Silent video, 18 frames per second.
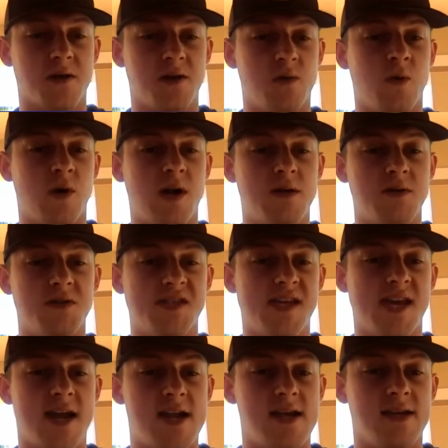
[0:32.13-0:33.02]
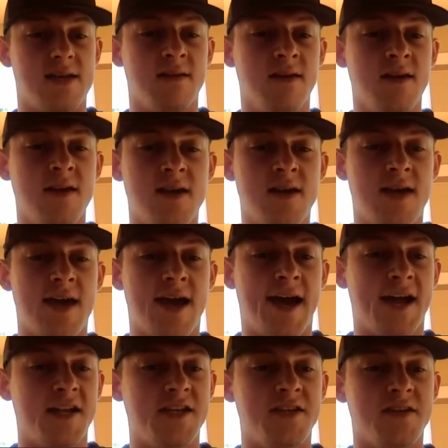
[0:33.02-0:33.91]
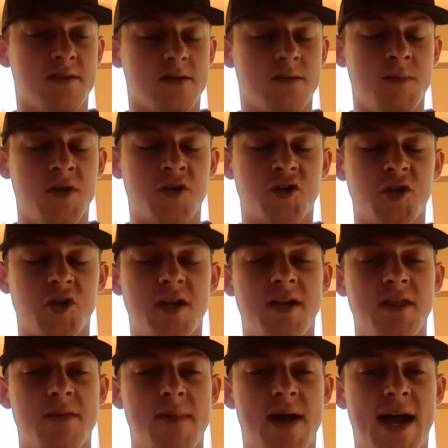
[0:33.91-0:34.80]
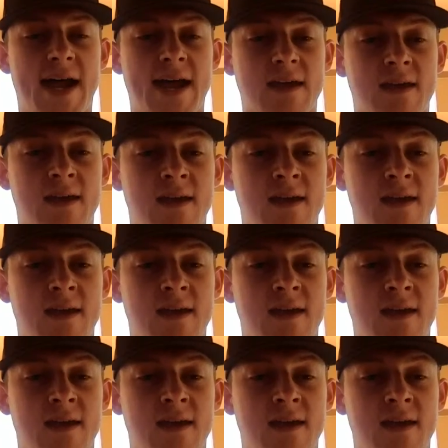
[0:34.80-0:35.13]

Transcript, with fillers: than what I was getting at Eastern Michigan in the M A C.